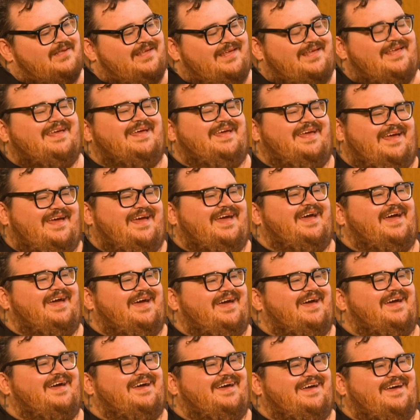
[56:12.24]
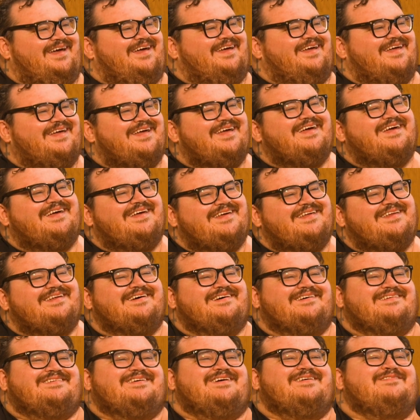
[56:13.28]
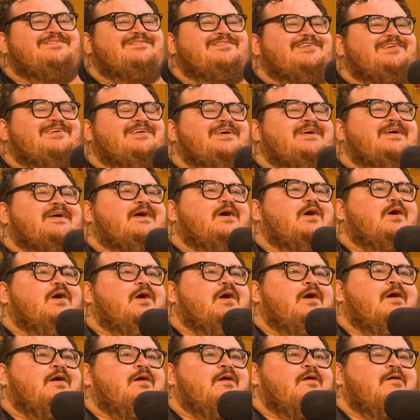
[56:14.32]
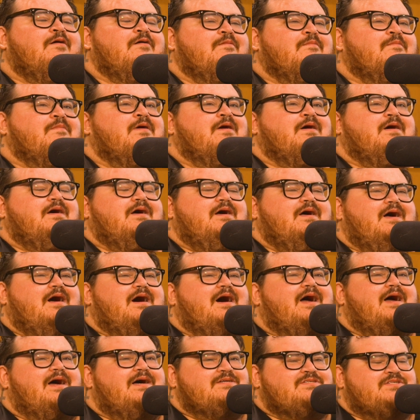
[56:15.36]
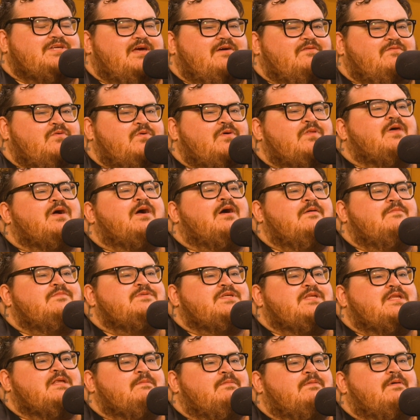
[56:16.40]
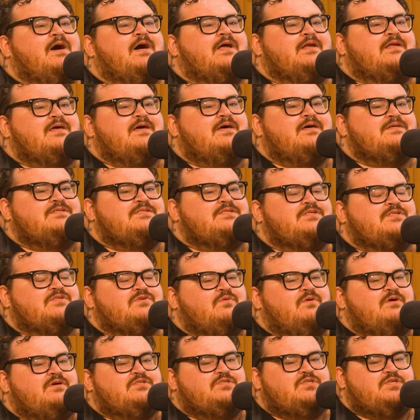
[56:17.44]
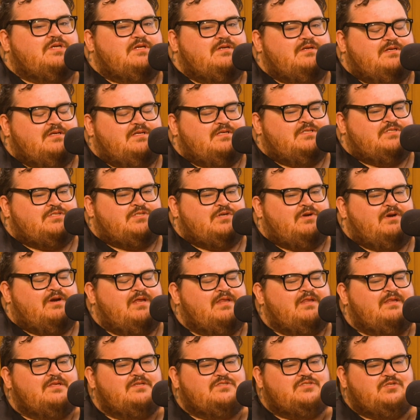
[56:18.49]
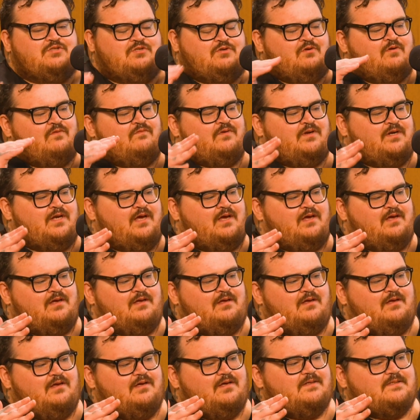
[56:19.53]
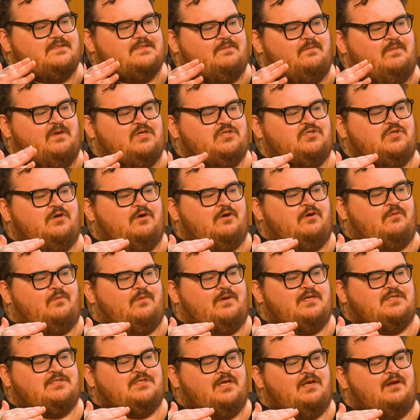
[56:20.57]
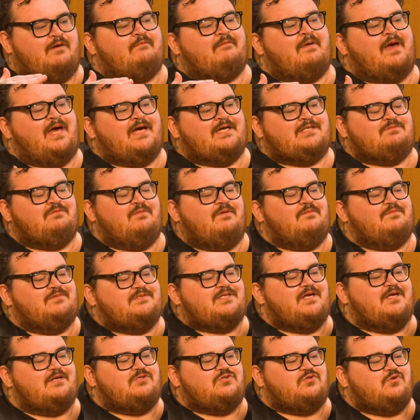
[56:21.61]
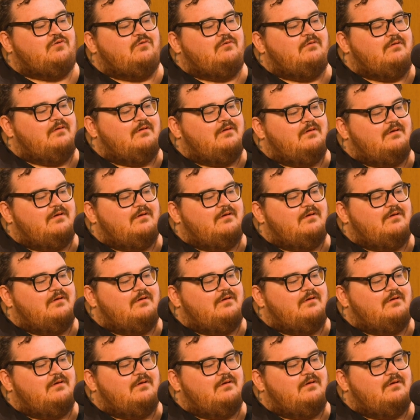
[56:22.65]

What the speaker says: Yeah. No, definitely. I ask everyone that comes on the podcast this question: is there anything that you do every day to make sure you're reaching your maximum potential?